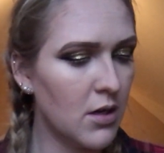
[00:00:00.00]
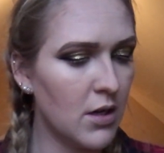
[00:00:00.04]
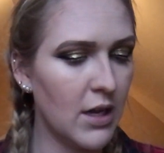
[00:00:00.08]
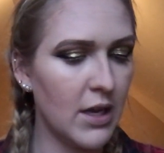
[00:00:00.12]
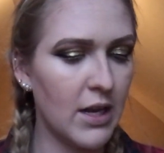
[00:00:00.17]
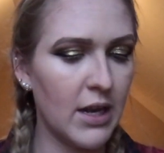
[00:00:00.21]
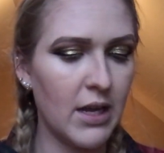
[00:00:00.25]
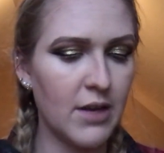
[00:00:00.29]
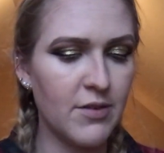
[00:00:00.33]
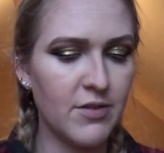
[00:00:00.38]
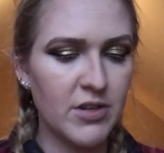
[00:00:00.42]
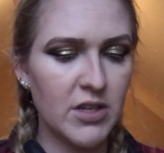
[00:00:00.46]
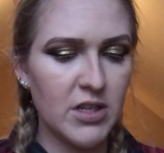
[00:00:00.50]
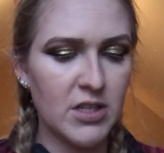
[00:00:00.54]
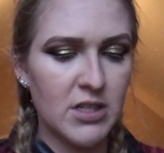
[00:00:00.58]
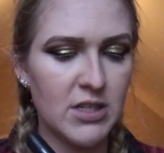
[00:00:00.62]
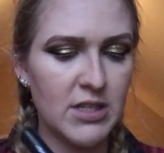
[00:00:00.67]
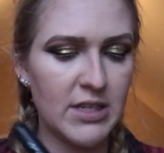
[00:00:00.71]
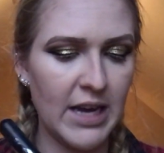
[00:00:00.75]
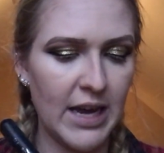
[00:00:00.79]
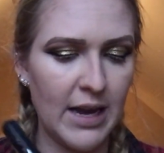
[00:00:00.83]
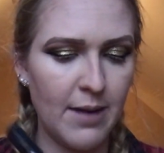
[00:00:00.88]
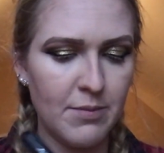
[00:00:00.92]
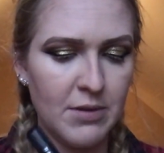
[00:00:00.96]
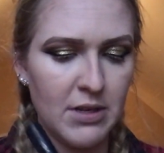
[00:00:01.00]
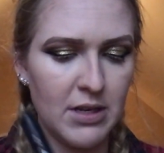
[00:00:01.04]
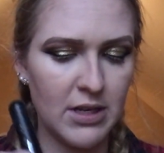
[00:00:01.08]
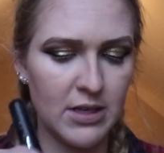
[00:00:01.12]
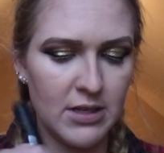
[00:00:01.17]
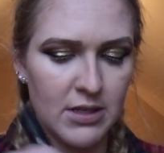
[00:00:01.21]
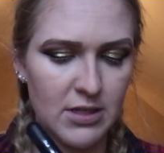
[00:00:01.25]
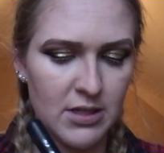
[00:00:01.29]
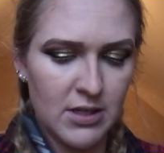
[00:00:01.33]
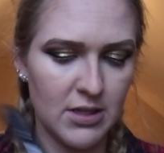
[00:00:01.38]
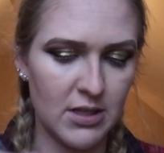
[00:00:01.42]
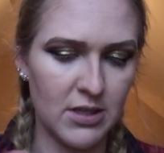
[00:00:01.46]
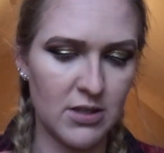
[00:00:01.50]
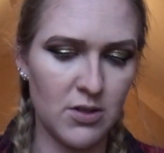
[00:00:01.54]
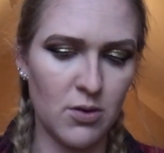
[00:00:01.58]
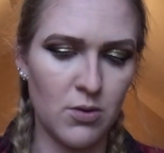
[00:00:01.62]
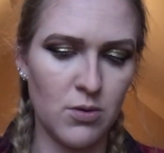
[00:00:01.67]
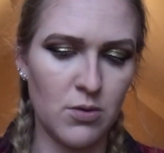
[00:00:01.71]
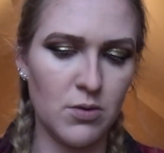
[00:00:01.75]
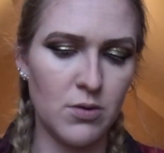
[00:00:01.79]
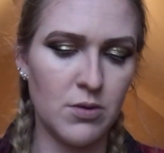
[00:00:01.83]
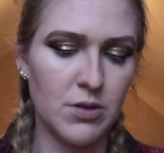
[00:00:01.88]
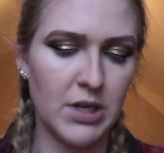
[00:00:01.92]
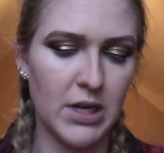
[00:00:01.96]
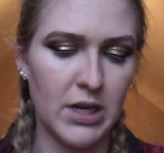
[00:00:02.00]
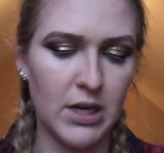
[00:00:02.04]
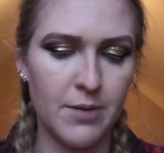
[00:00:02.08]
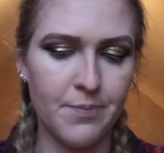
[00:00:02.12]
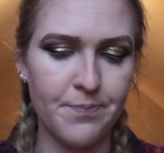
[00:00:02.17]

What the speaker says: And I've just dabbed it into this old